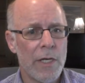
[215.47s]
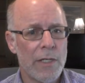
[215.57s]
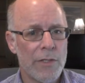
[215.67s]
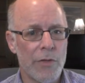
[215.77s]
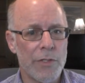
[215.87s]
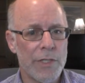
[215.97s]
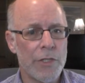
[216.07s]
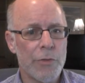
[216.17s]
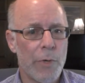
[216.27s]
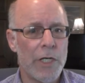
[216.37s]
So the
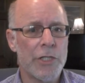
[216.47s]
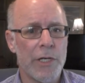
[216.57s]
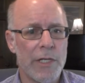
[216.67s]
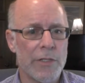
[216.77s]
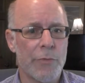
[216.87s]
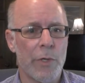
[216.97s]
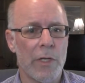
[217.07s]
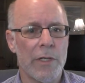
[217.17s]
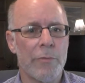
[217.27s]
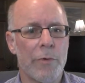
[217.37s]
situation has
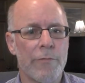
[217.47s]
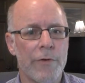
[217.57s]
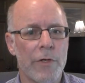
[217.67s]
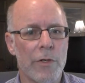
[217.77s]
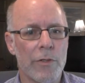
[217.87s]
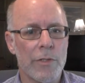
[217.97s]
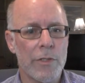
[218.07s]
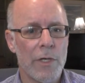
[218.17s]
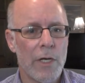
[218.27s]
really reversed.